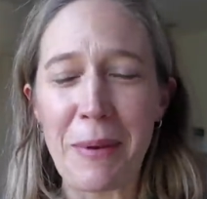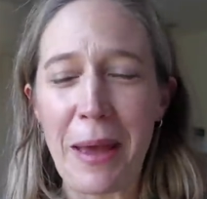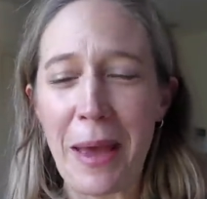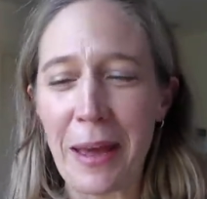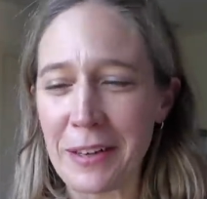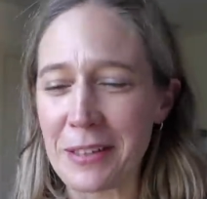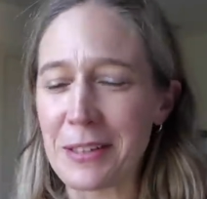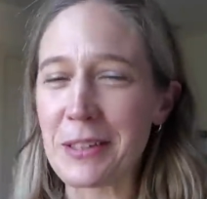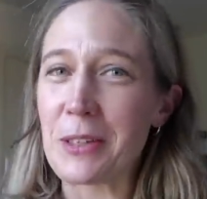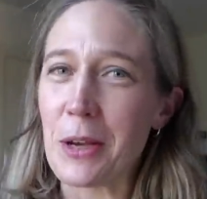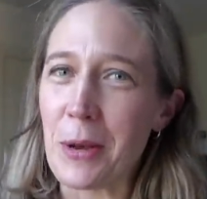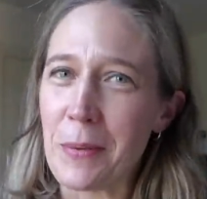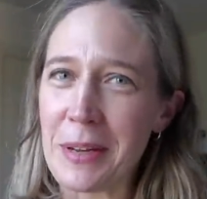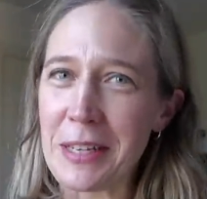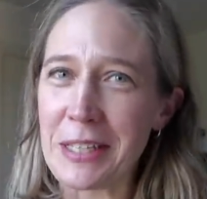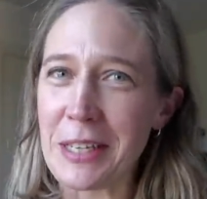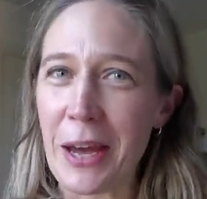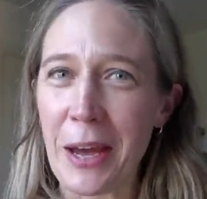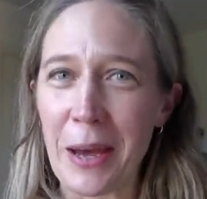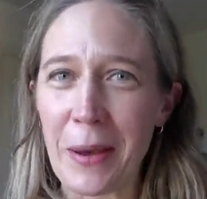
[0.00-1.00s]
pattern so
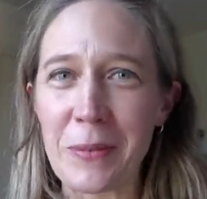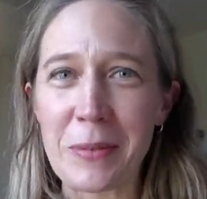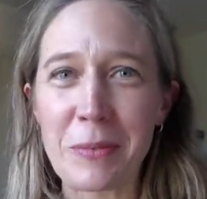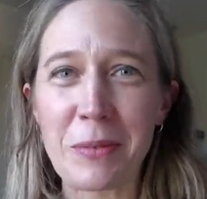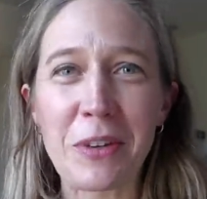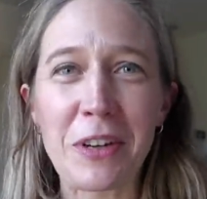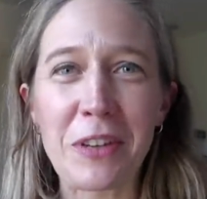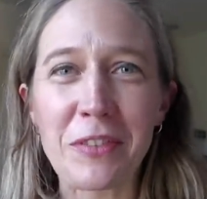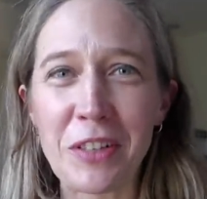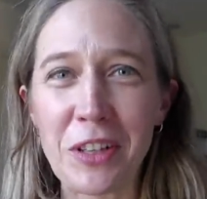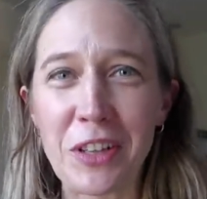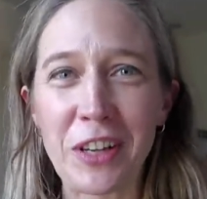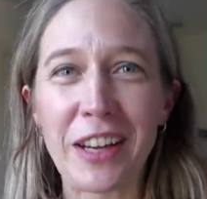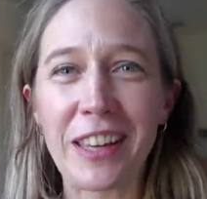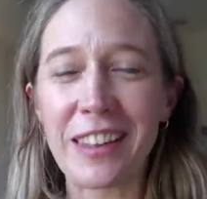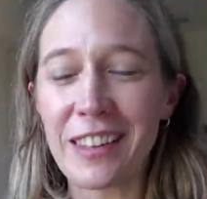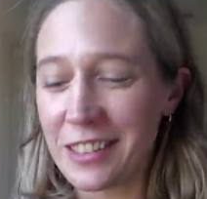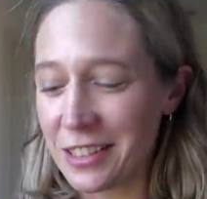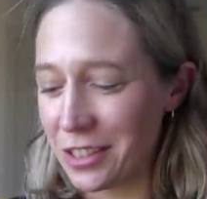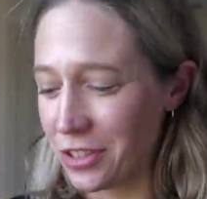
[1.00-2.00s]
many times. I'm not even looking
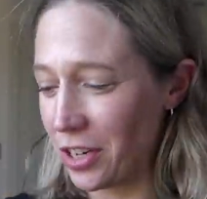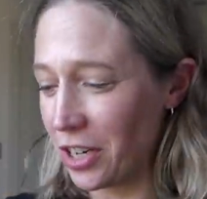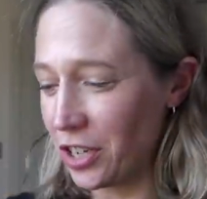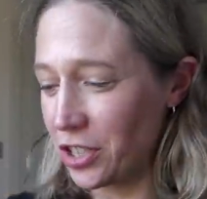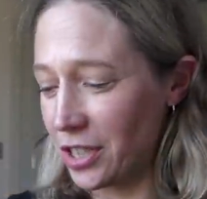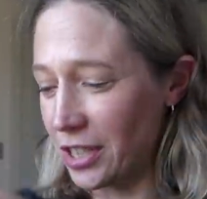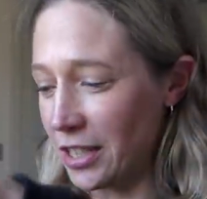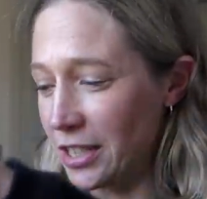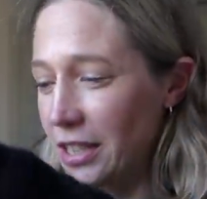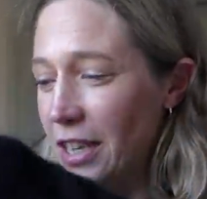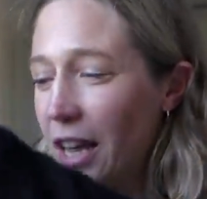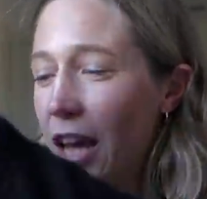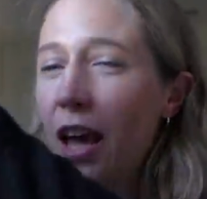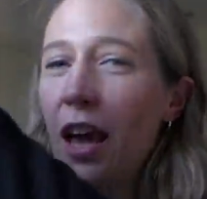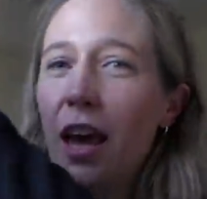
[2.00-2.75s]
at the instructions.